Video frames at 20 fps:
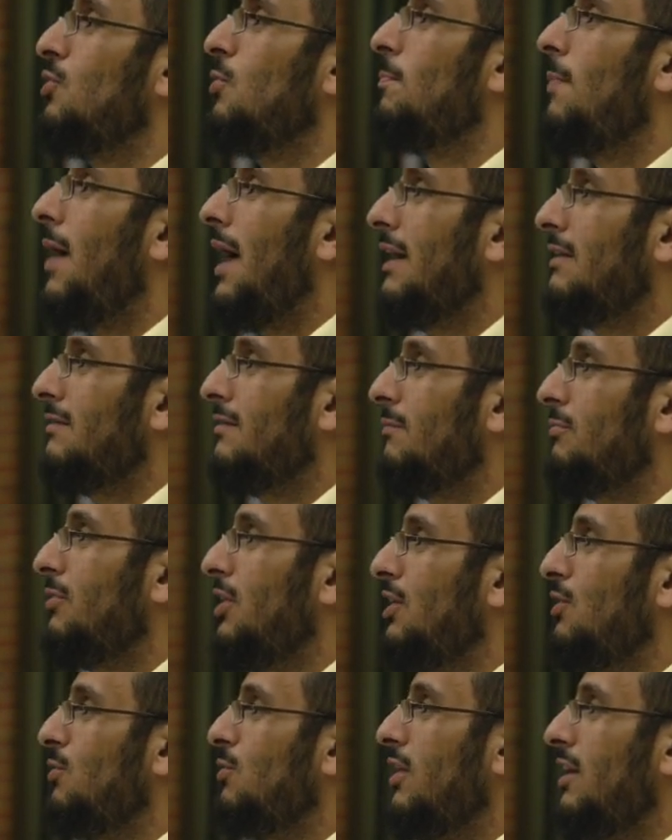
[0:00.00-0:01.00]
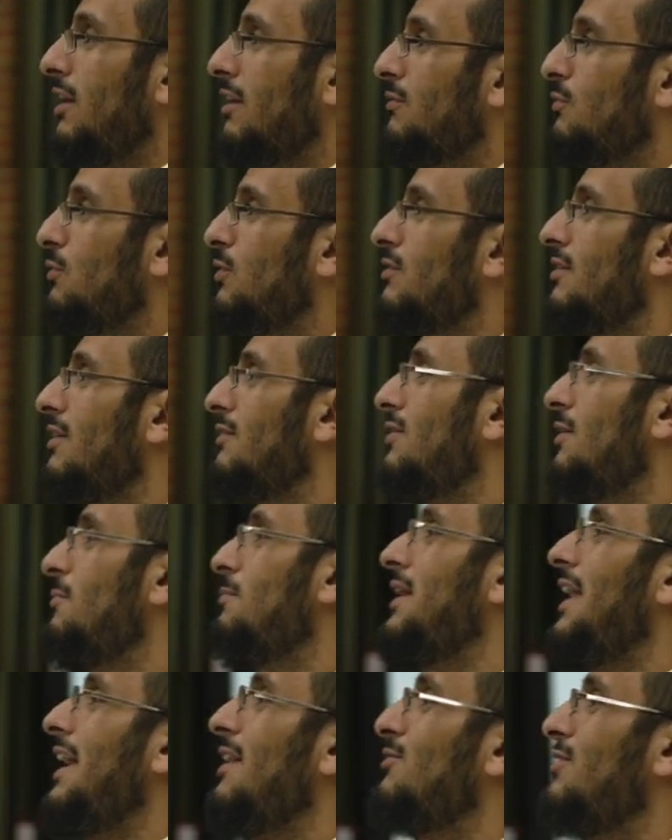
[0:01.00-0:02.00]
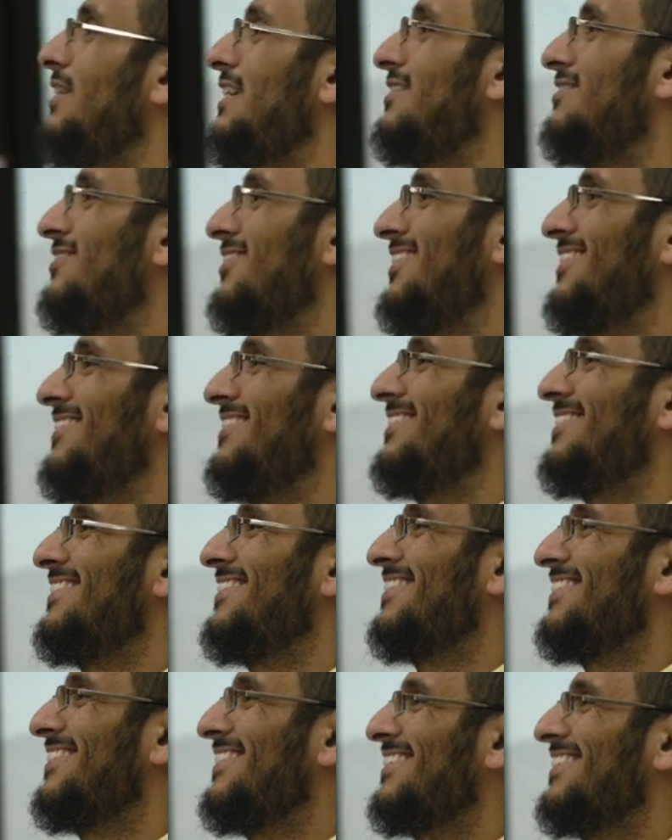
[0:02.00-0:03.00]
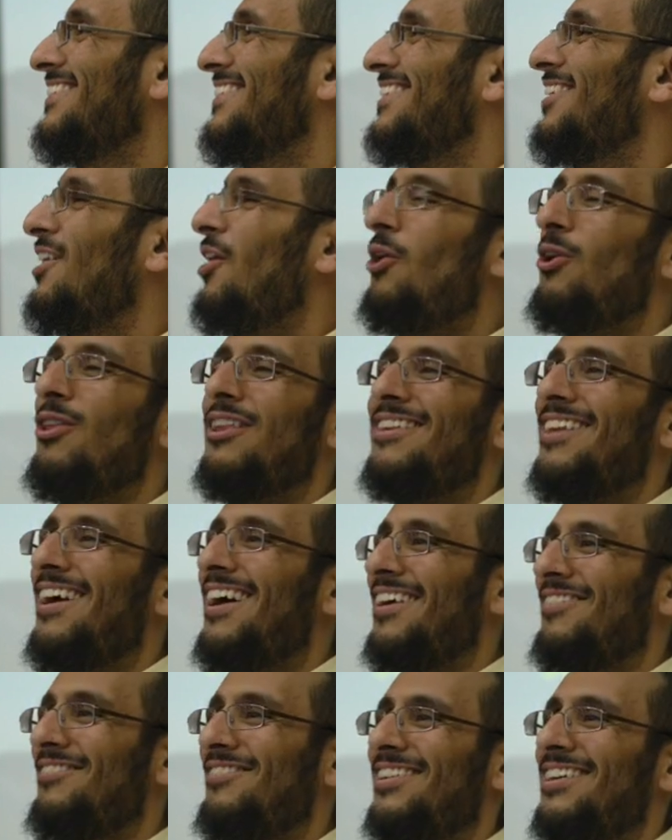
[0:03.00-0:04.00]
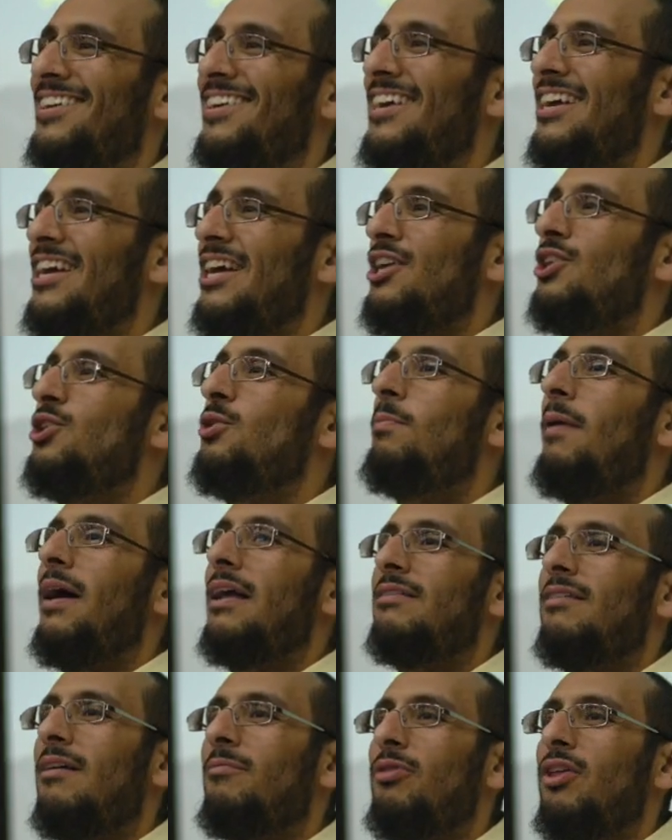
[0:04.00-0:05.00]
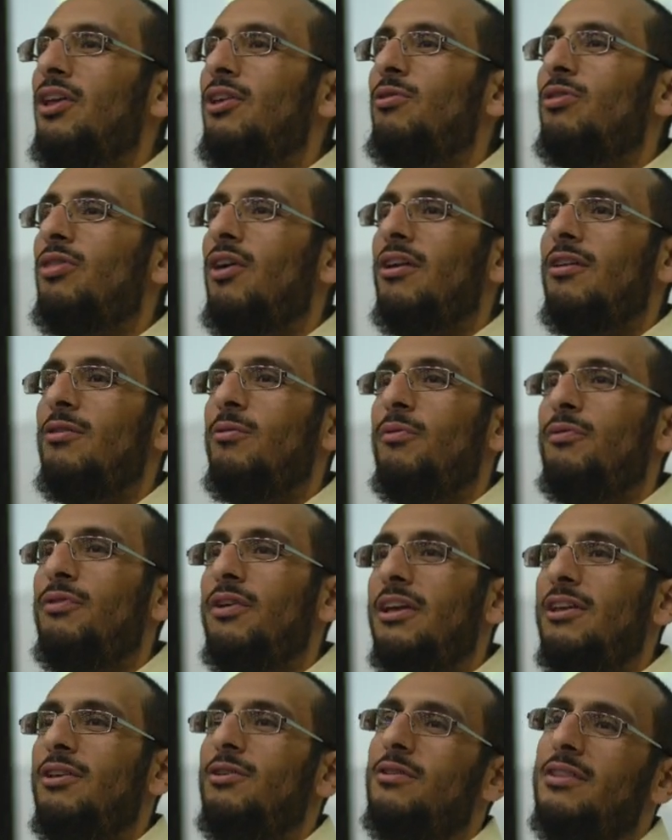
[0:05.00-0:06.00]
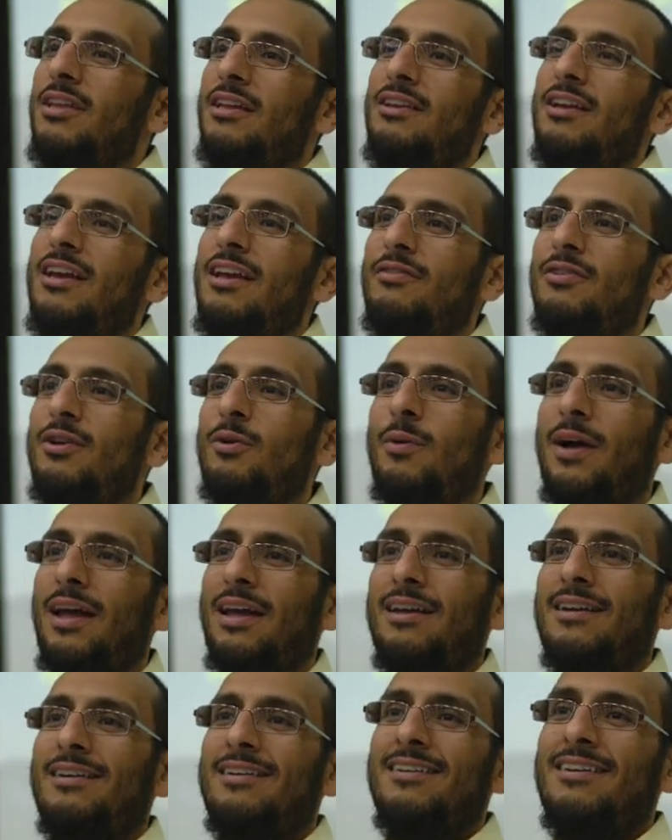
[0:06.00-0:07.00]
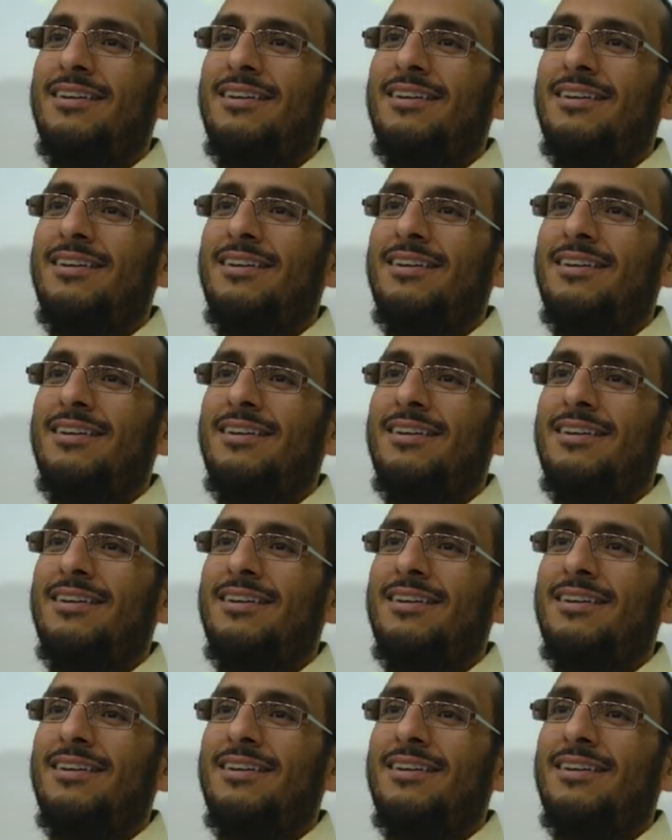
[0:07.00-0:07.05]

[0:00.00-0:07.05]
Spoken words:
you'll buy something you think is for yourself, somebody else eats it. All the time. You bought something, you thought it will fit you, and then you give it away.